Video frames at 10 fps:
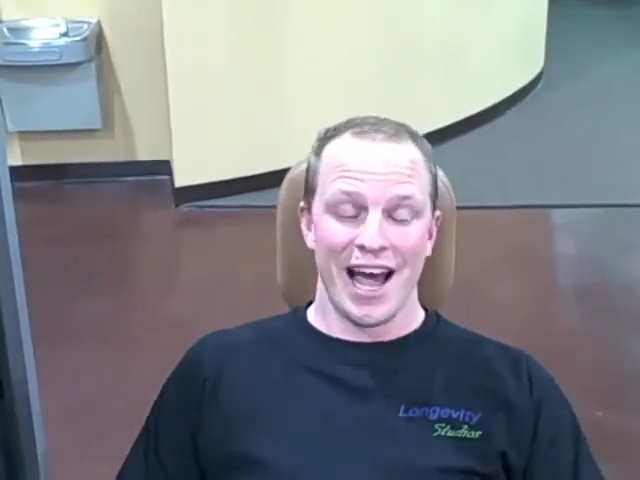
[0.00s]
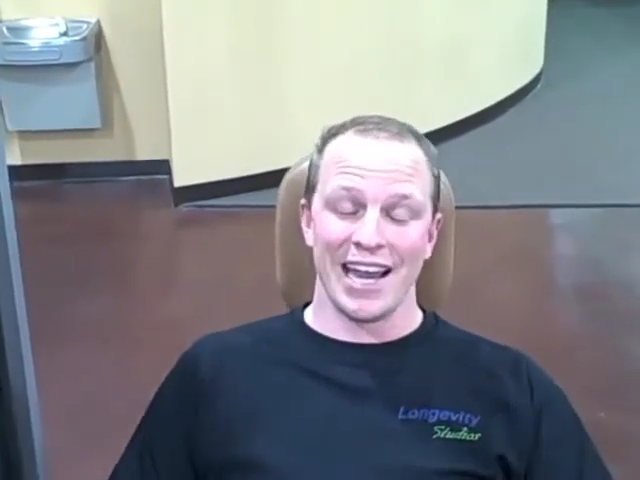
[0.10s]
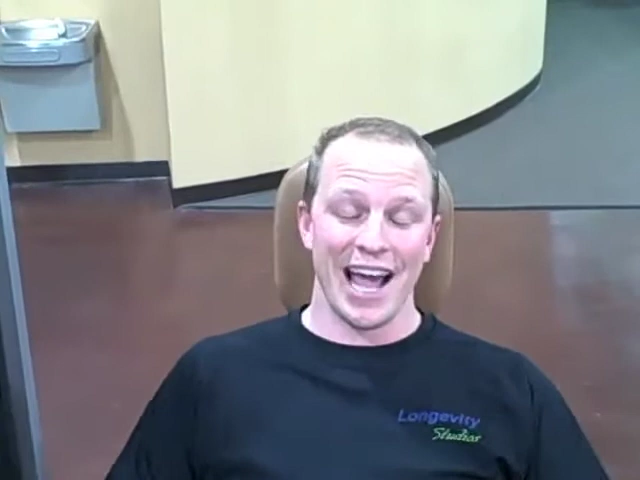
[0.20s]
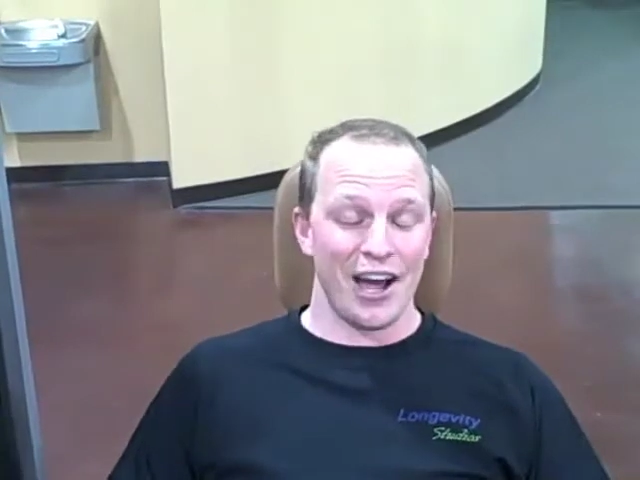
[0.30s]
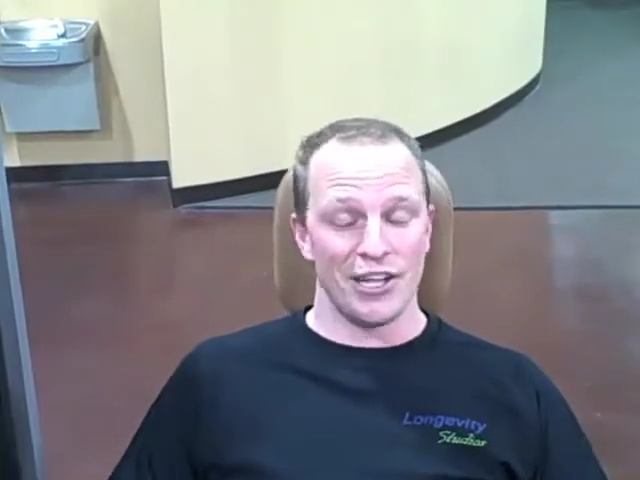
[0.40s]

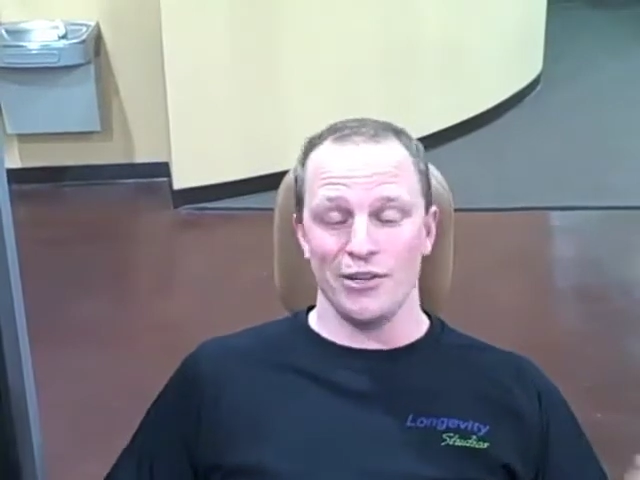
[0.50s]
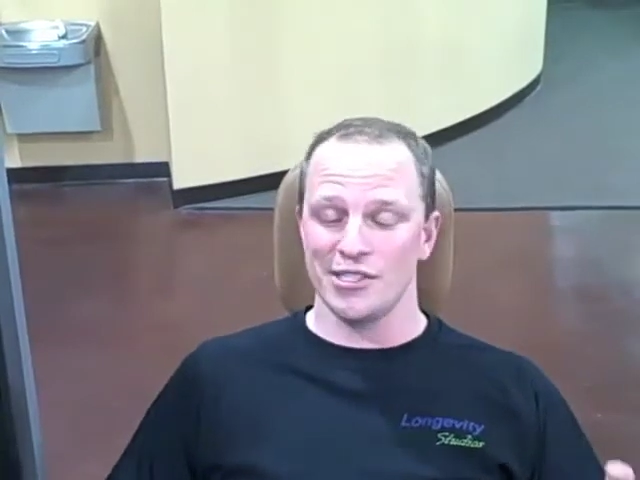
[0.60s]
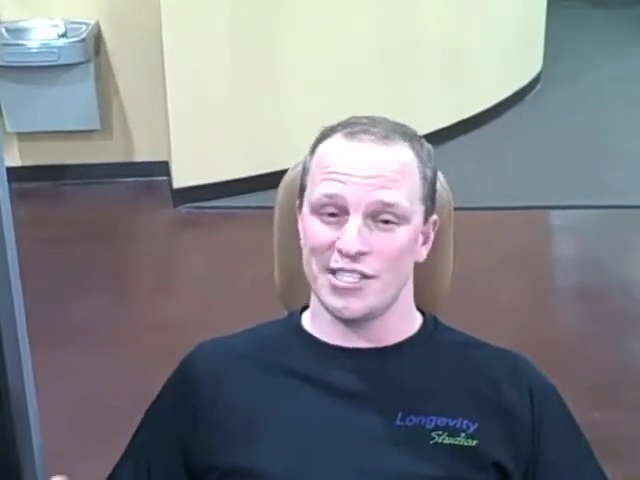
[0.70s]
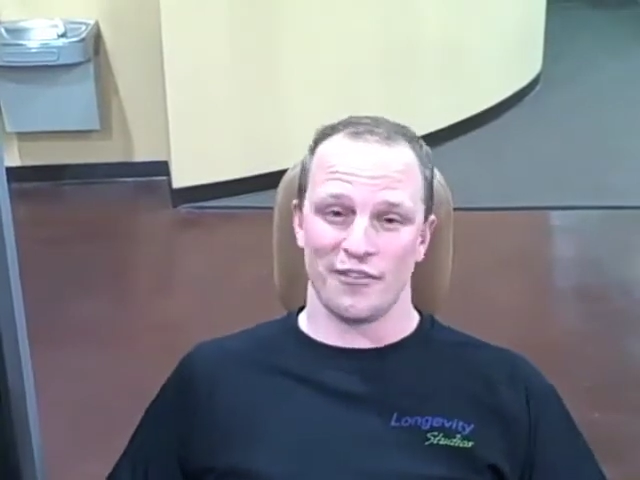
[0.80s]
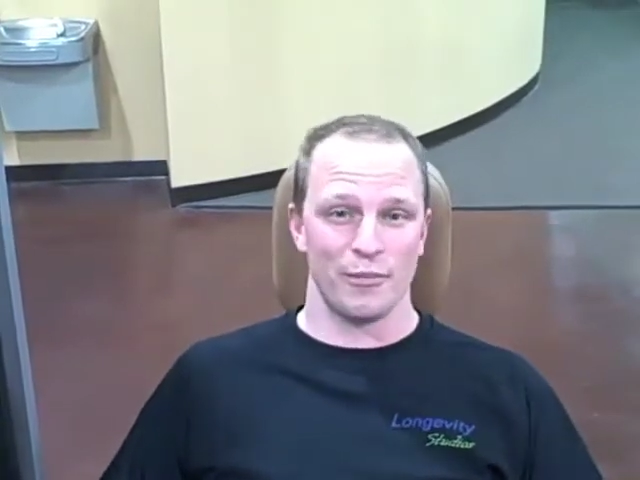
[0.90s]
on how to
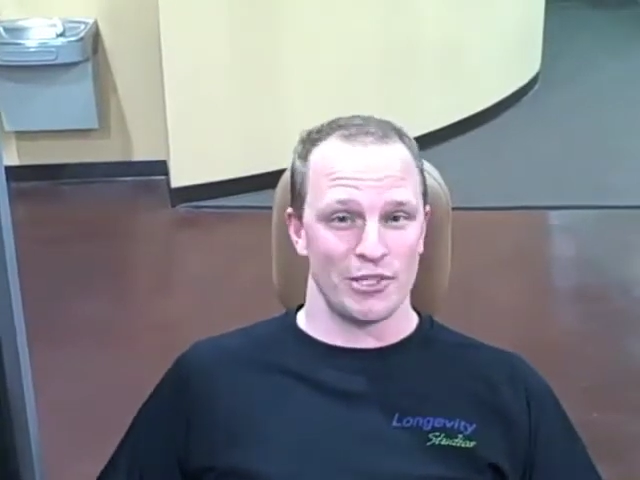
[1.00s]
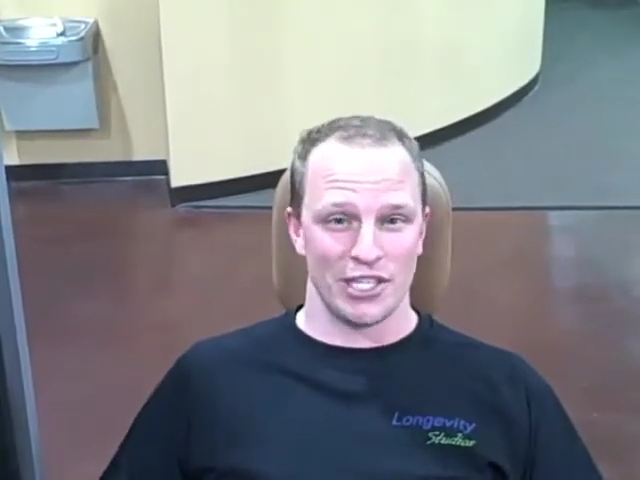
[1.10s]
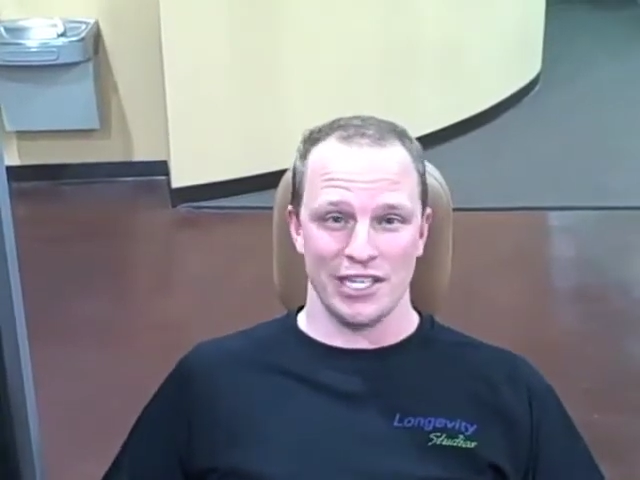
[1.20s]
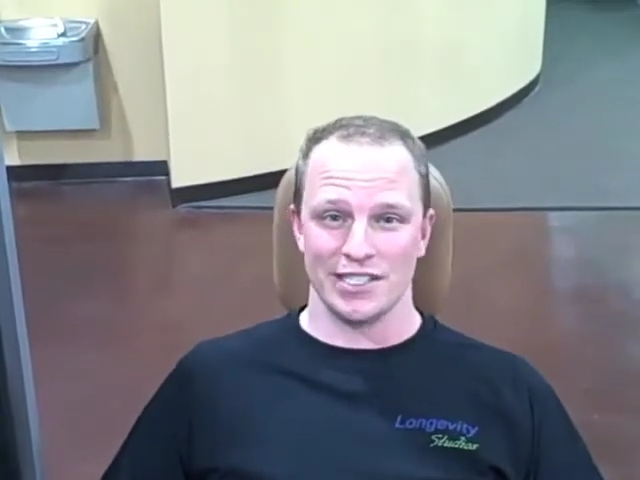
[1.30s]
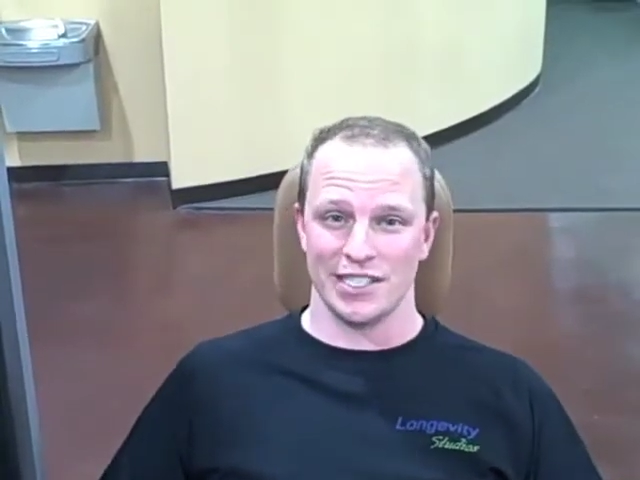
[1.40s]
use different
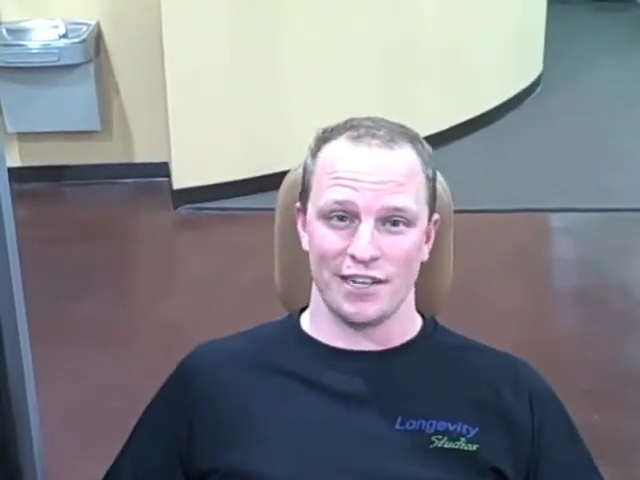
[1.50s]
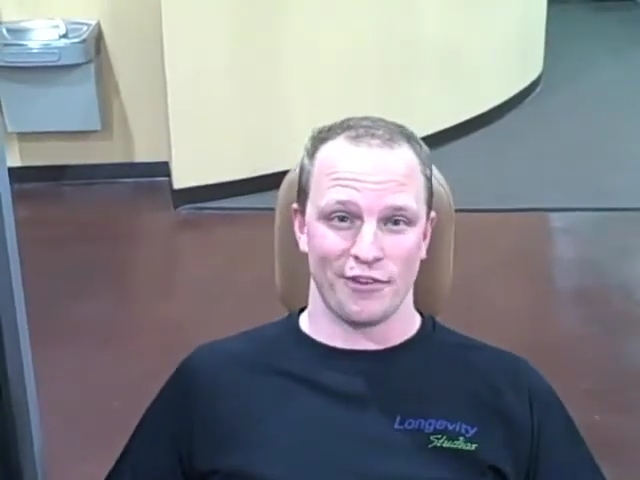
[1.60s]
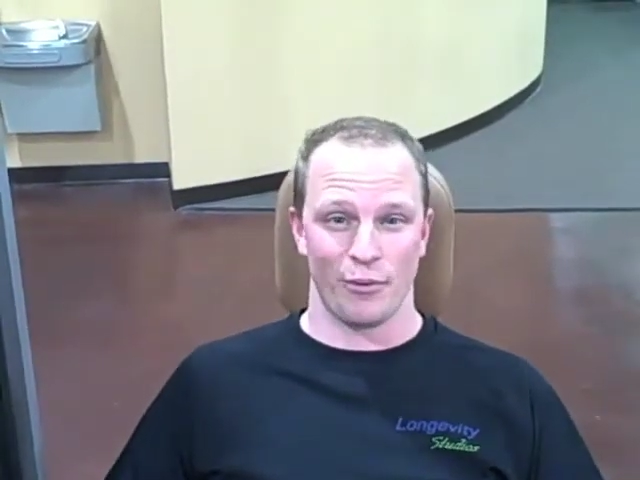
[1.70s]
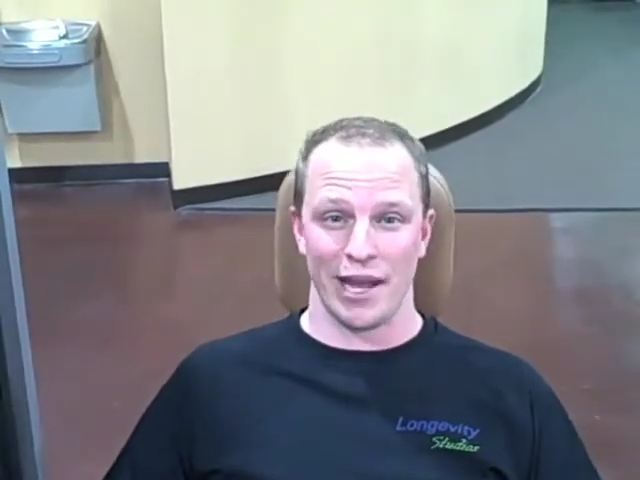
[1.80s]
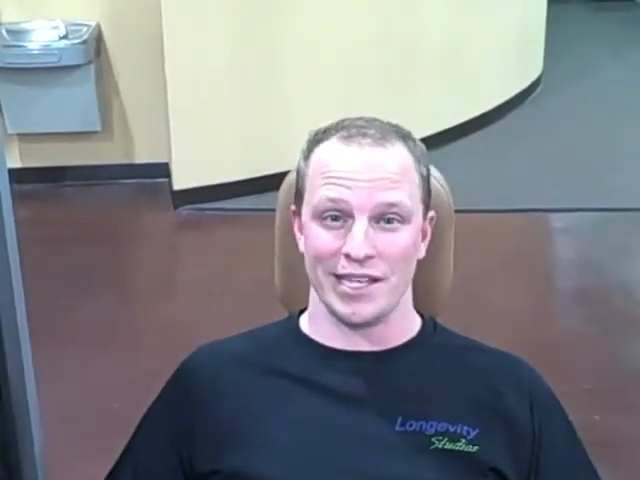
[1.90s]
machines in
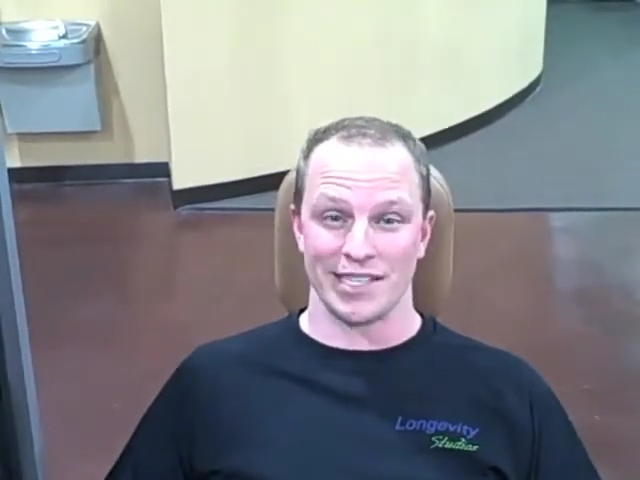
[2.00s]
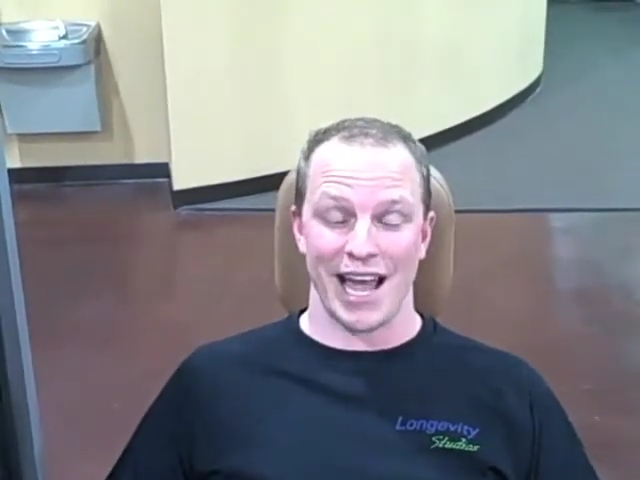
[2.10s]
different ways.